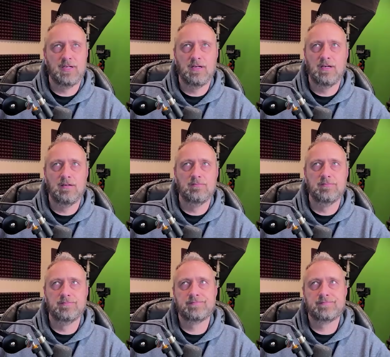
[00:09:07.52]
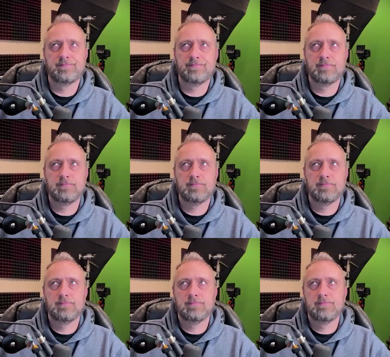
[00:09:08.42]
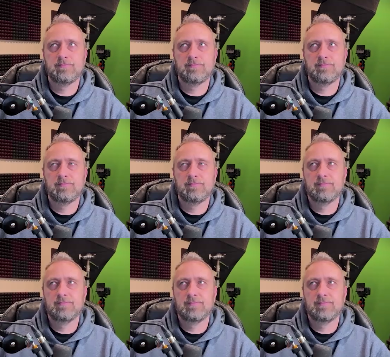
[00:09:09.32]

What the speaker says: No one is speaking in this clip.